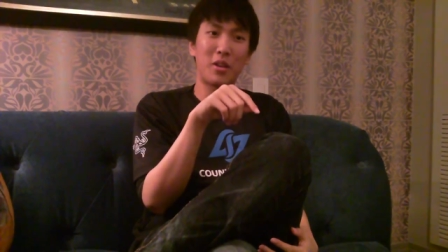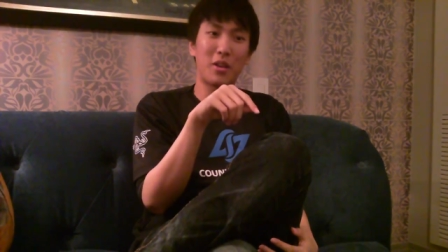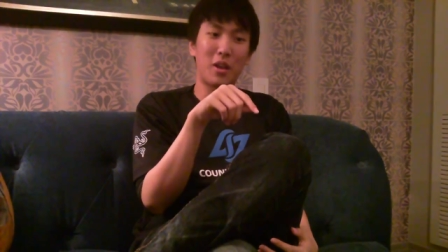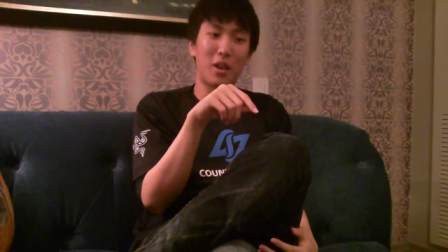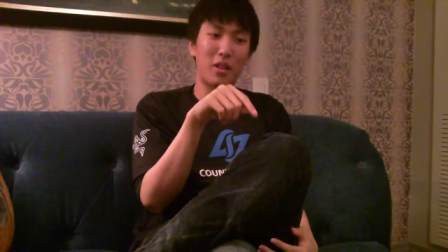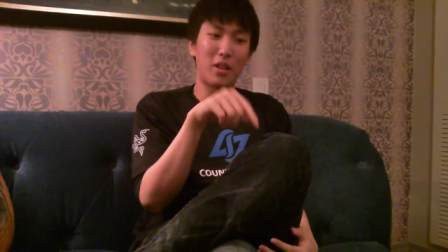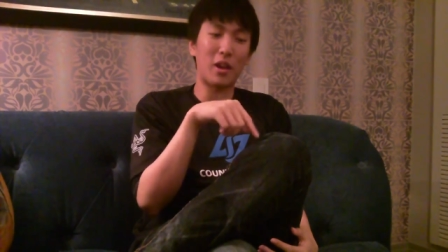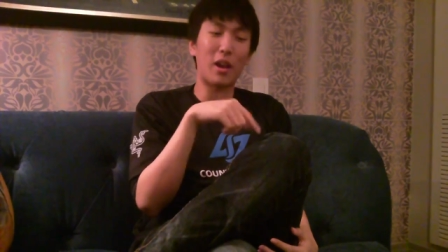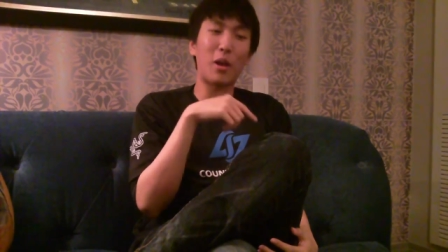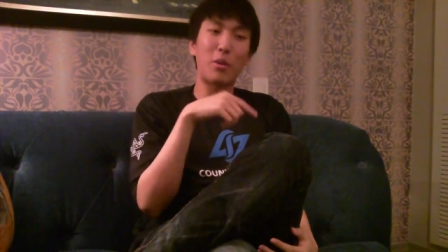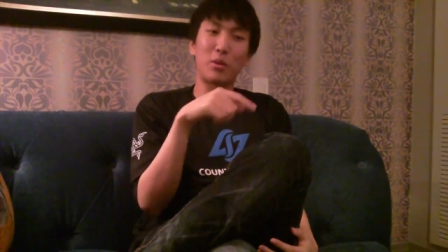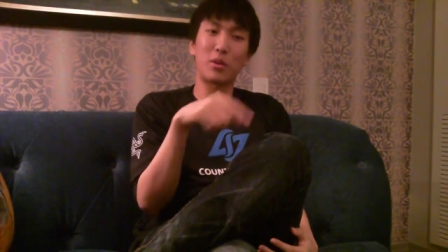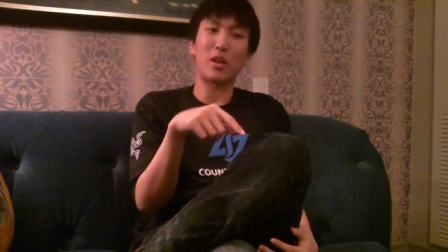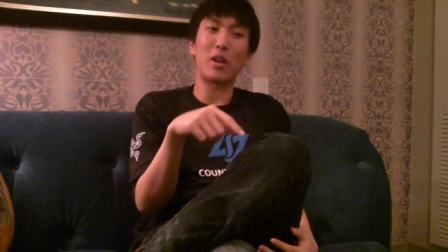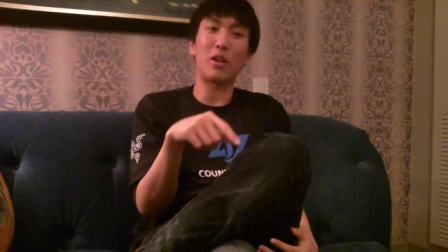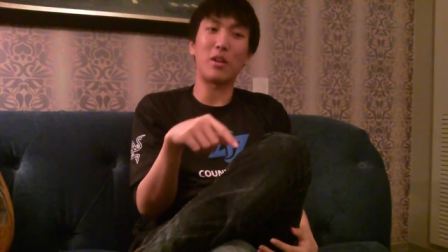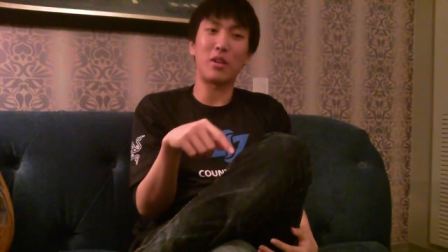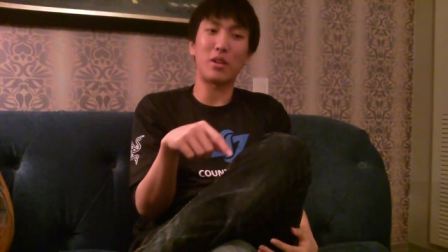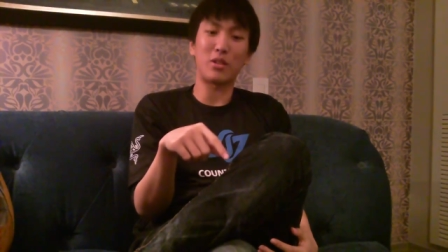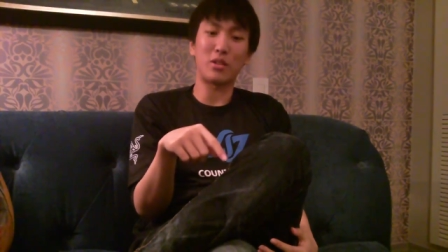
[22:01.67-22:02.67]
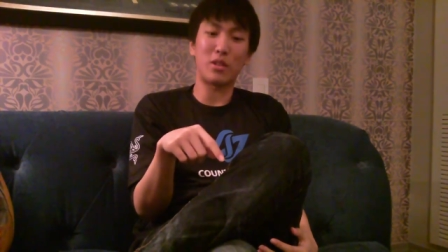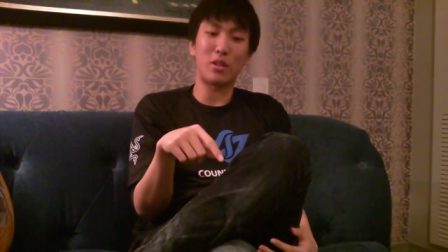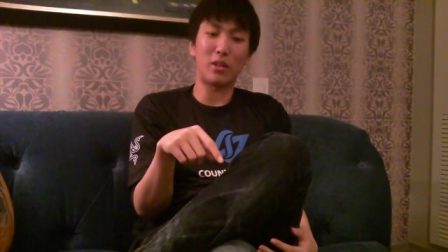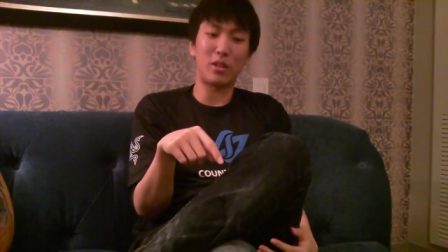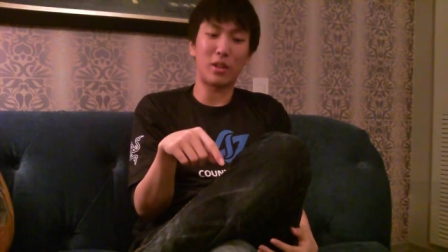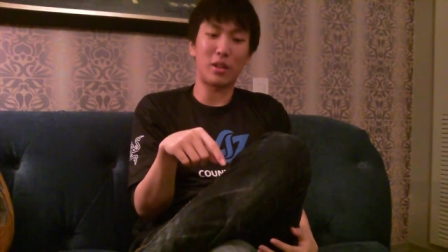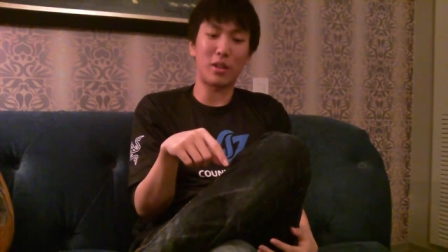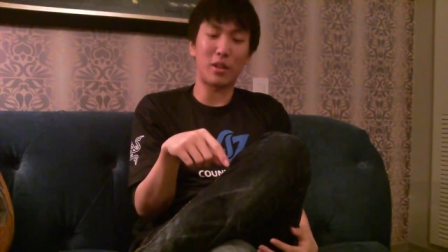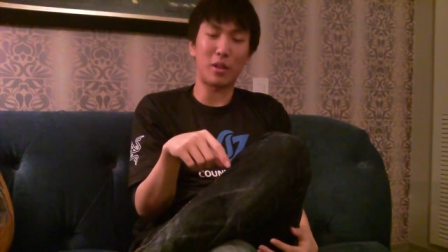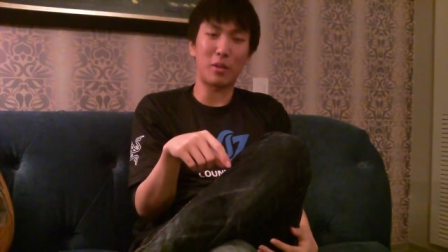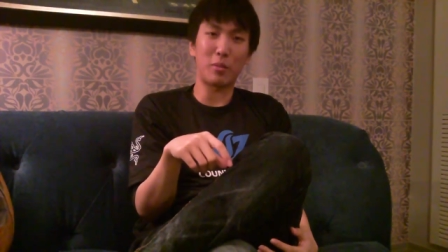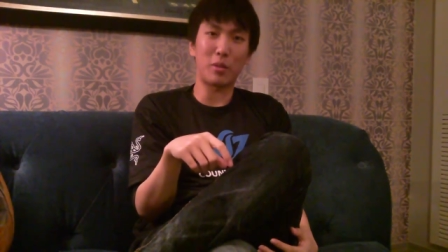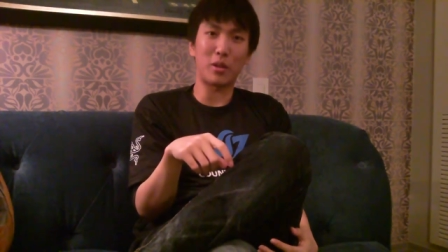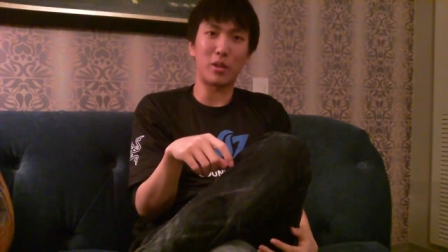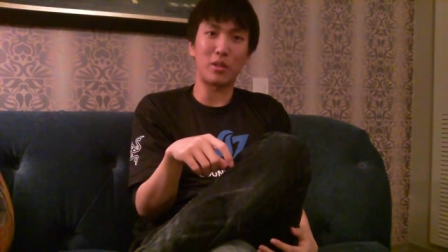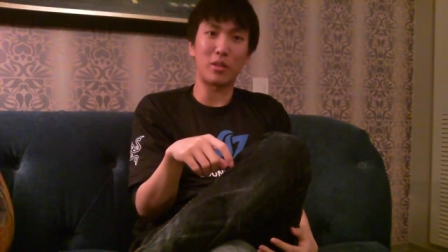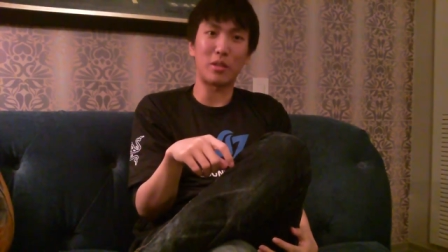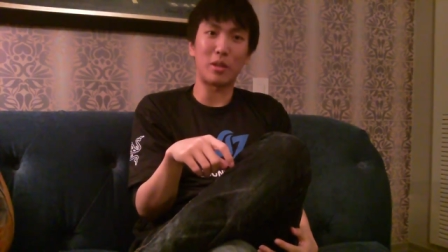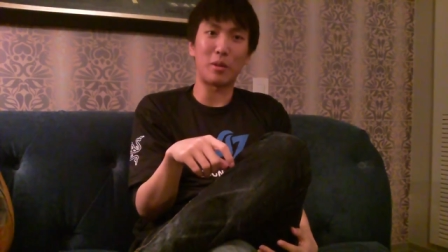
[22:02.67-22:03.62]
and then I would carry us in the late game because